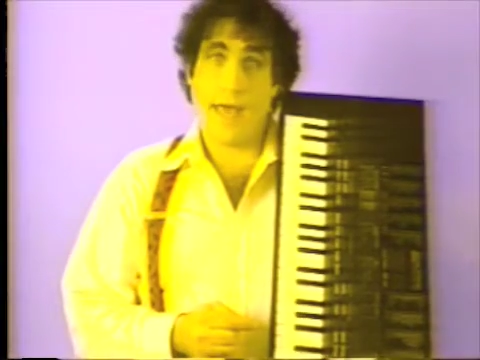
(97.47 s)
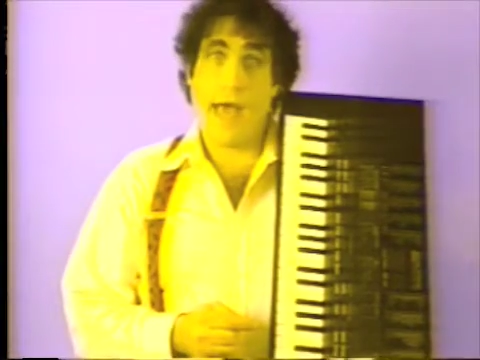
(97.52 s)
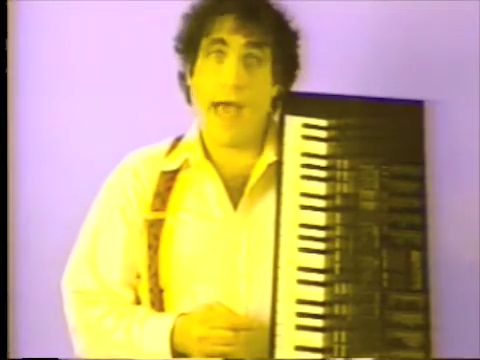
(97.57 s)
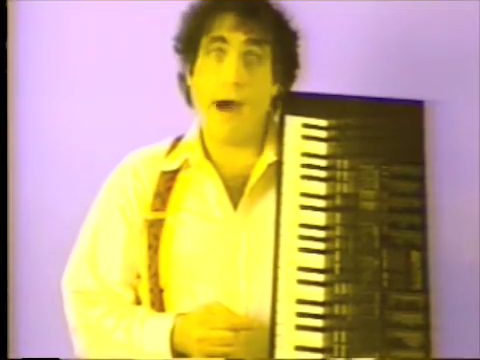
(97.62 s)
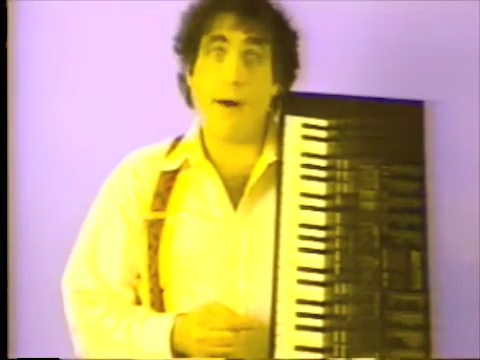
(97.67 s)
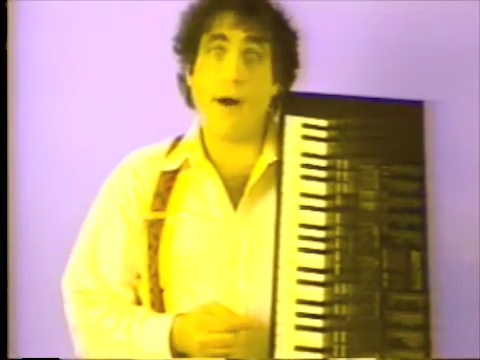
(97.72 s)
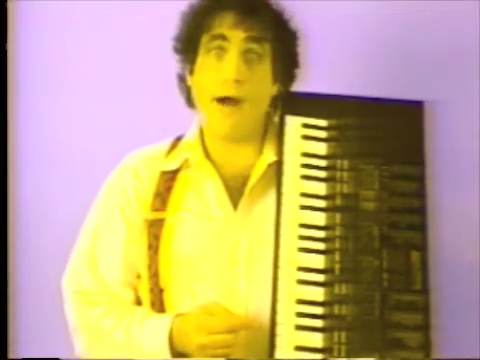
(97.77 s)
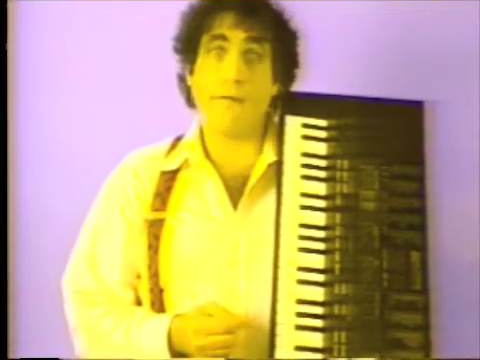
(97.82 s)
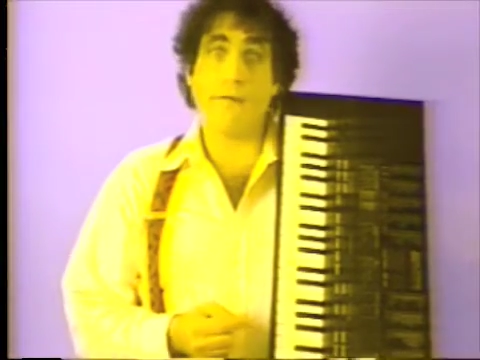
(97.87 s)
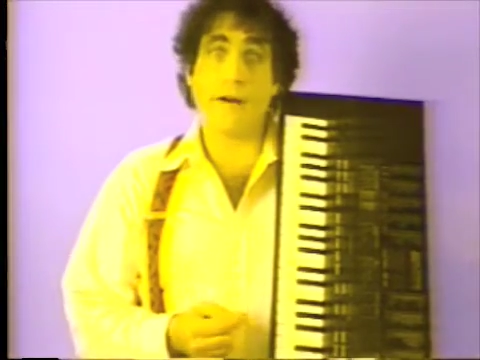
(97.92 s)

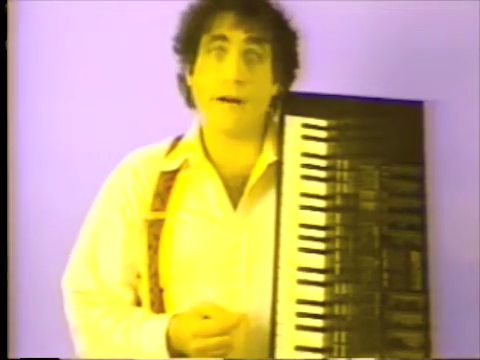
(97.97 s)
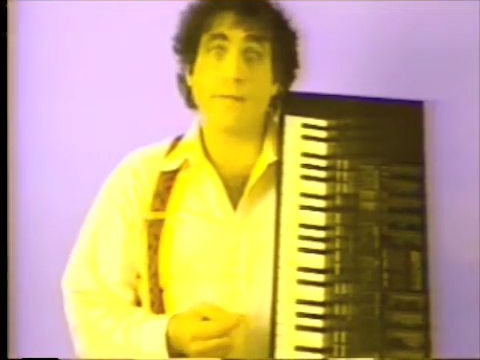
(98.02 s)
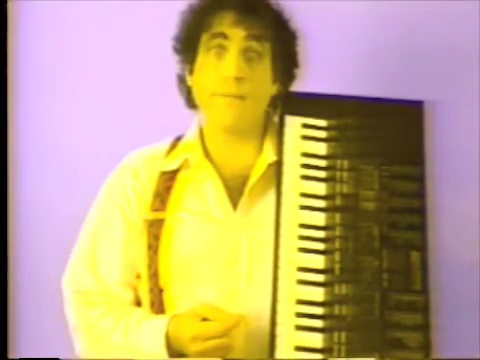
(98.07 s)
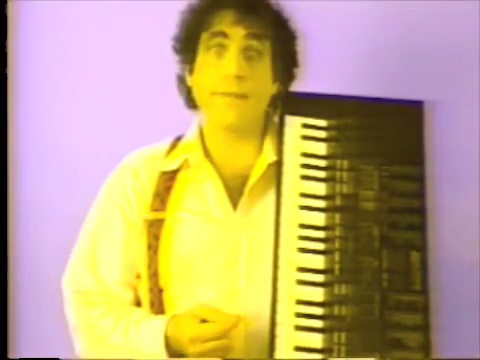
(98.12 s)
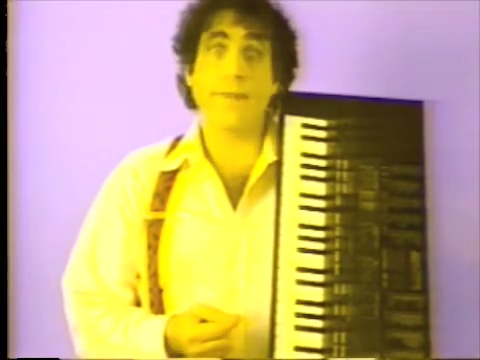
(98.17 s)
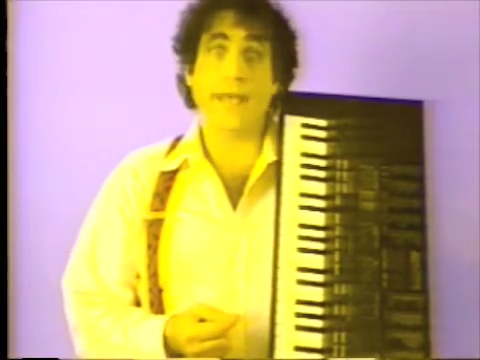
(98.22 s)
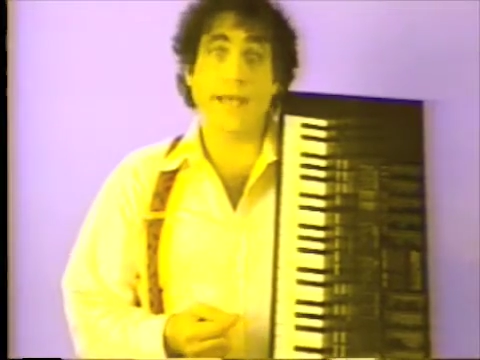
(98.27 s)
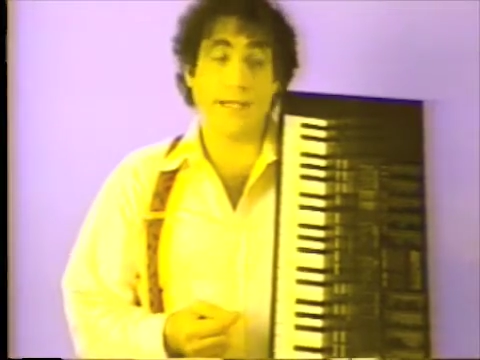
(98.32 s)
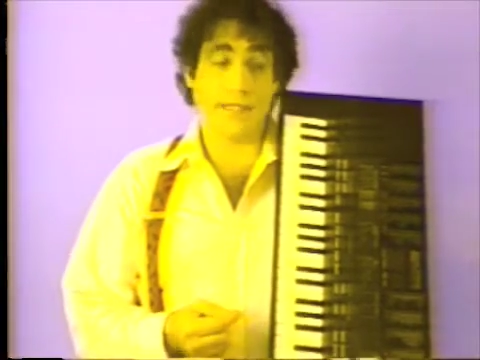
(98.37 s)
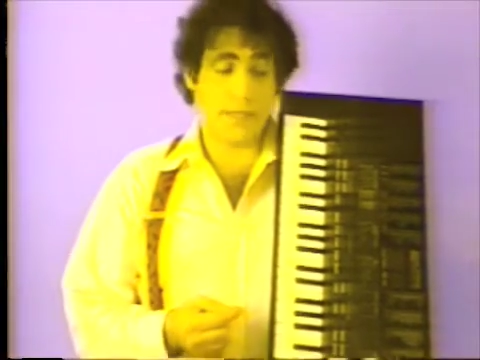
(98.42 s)
However,
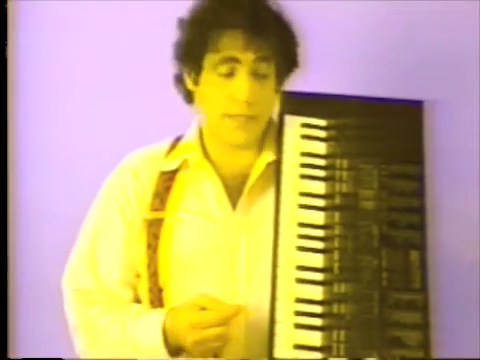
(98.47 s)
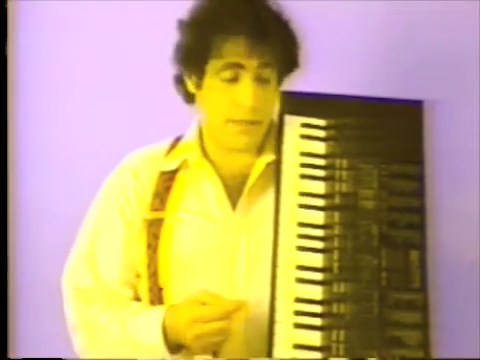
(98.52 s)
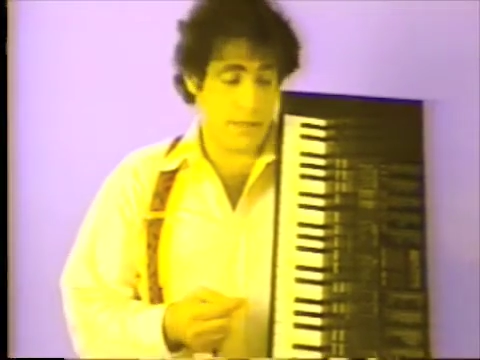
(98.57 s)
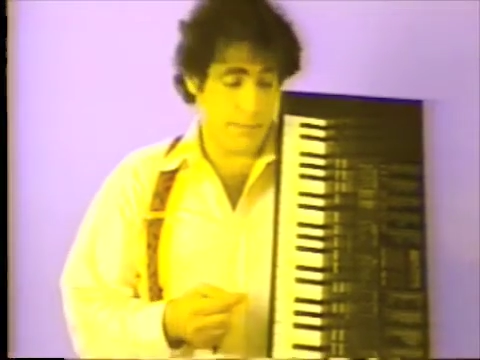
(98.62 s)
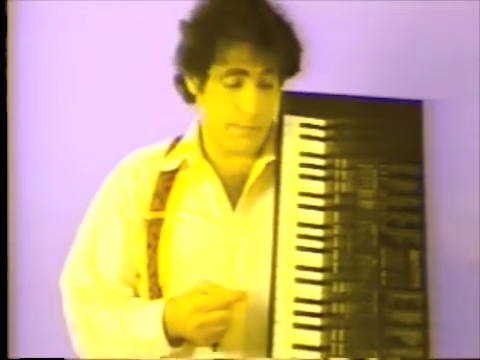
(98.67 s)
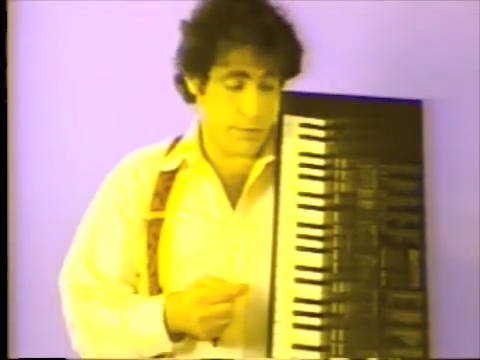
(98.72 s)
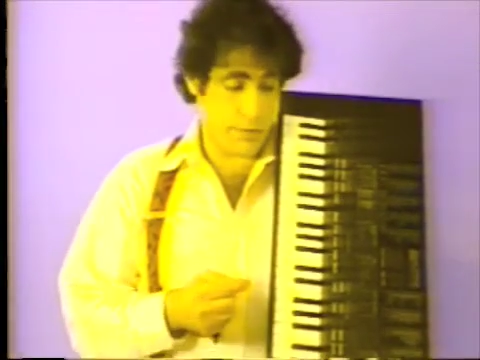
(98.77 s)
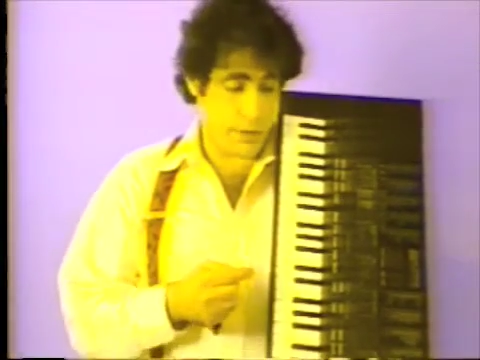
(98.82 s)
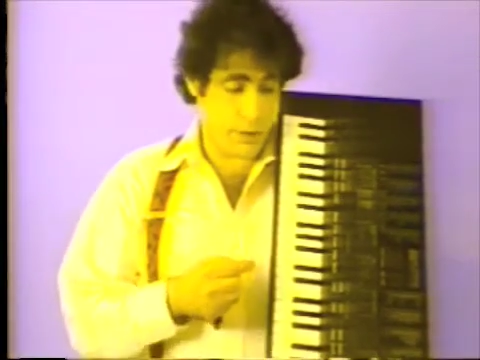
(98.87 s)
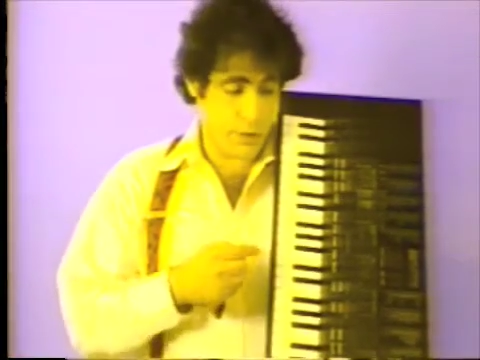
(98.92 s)
it's the
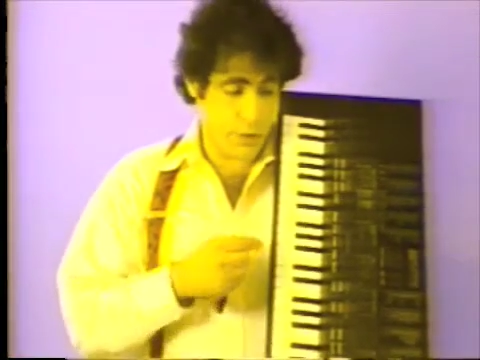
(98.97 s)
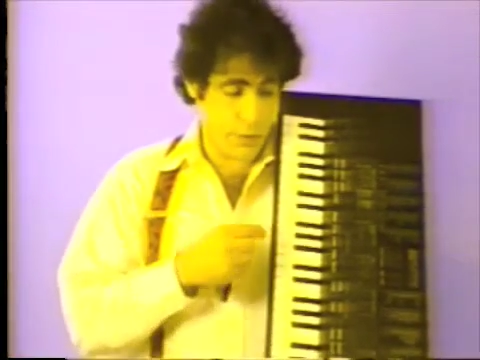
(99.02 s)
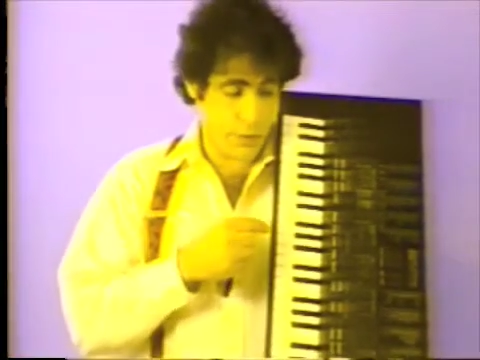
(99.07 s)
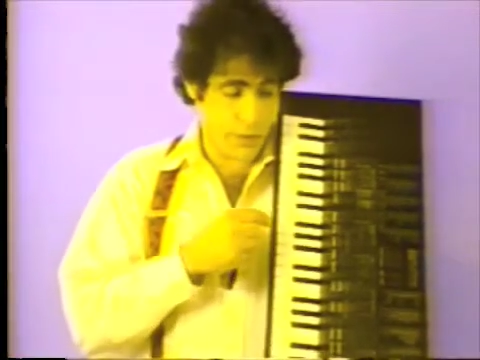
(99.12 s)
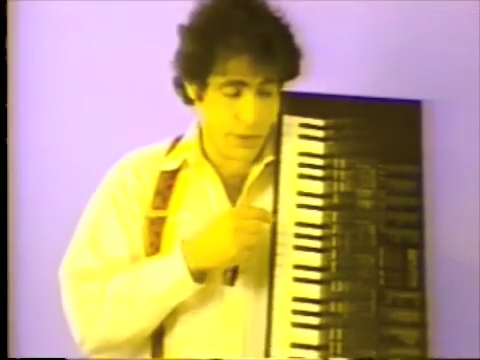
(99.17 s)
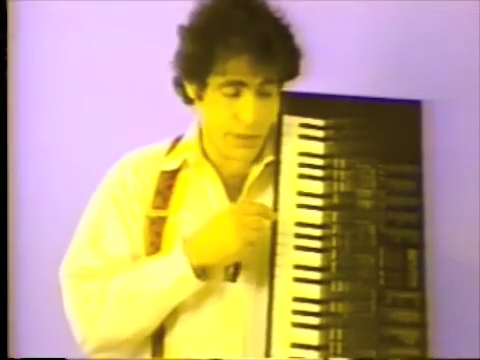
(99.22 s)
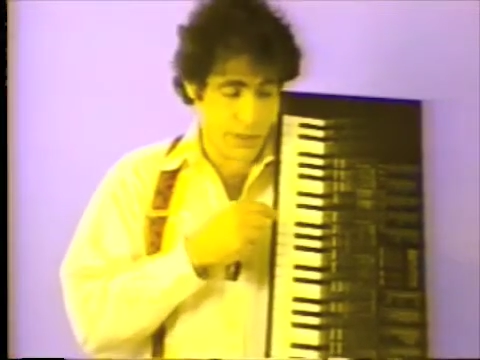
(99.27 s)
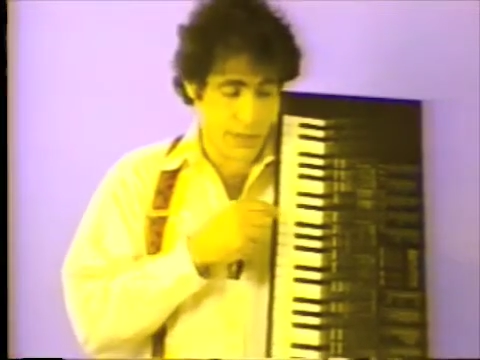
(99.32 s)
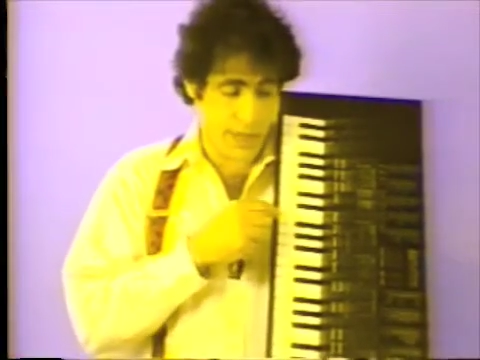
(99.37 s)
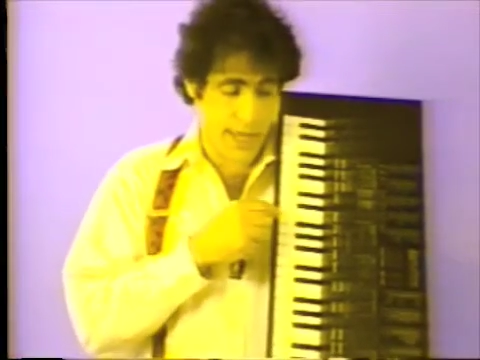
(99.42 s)

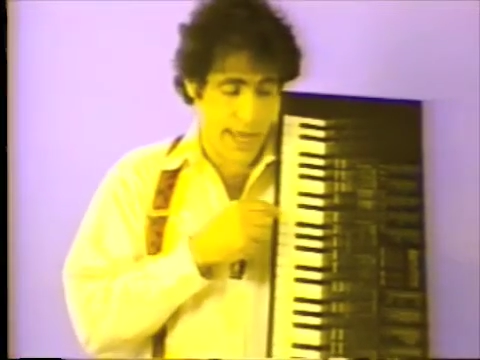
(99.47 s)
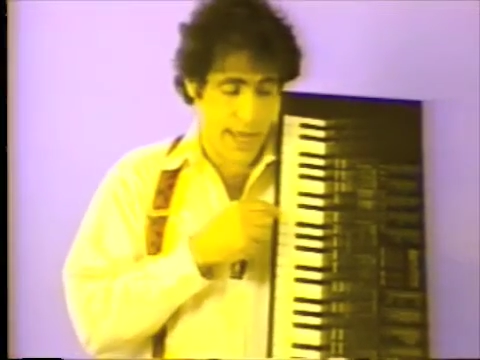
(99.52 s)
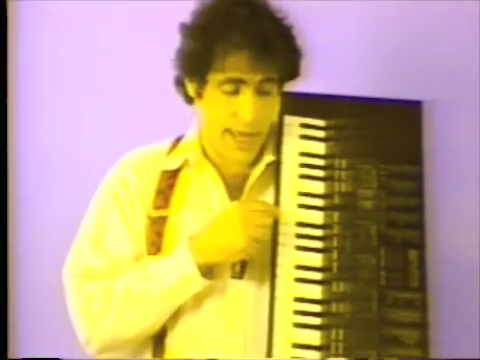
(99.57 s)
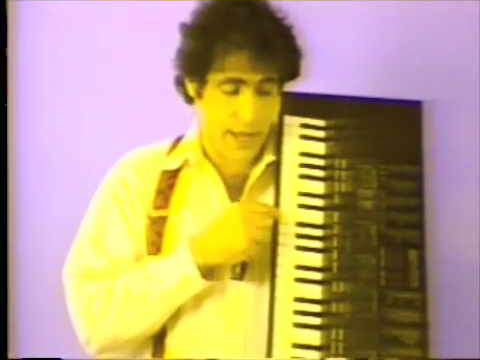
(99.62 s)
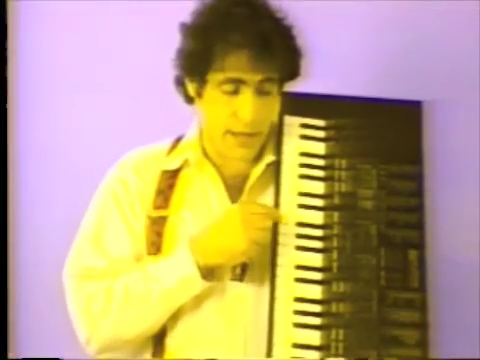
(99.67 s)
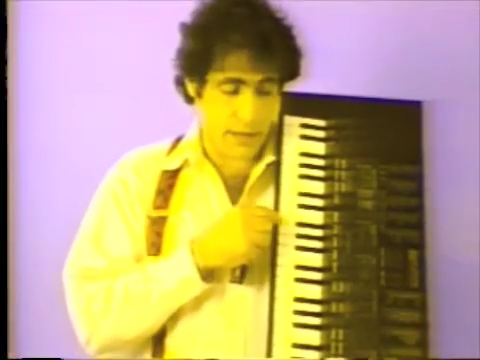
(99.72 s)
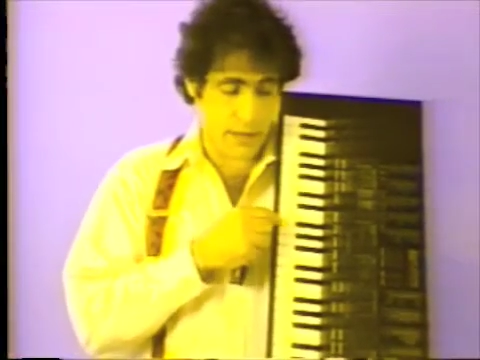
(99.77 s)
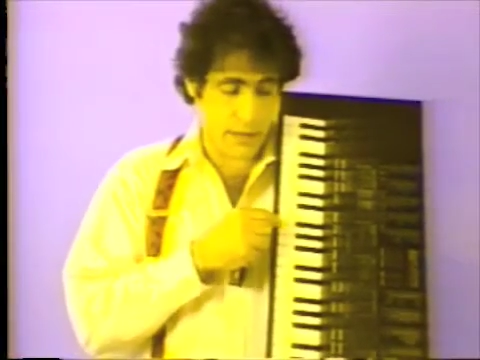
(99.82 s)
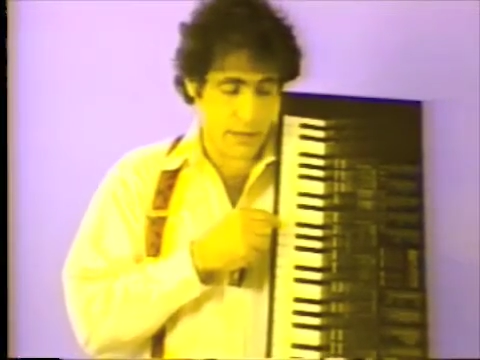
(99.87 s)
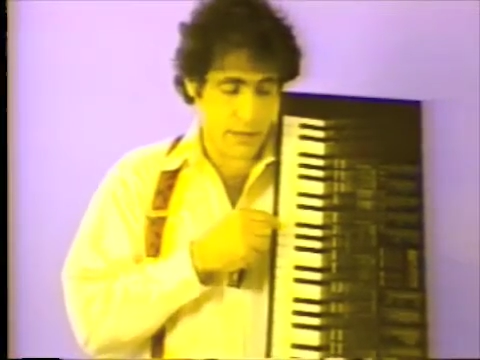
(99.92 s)
blues
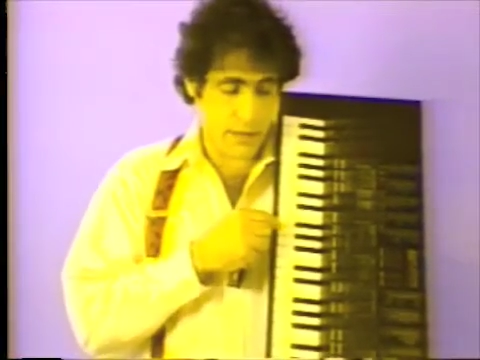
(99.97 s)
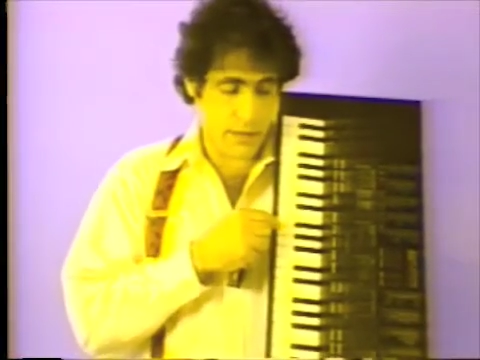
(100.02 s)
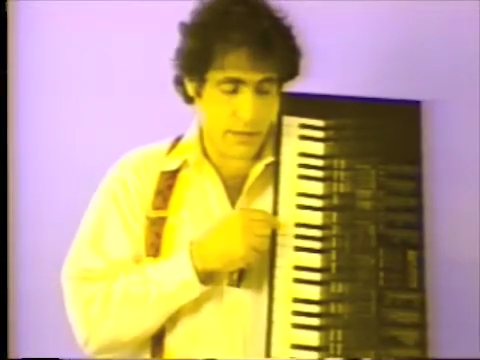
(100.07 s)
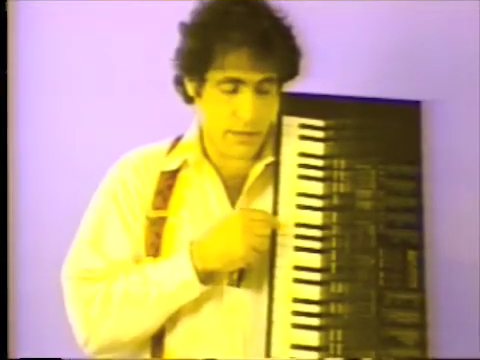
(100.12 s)
scale.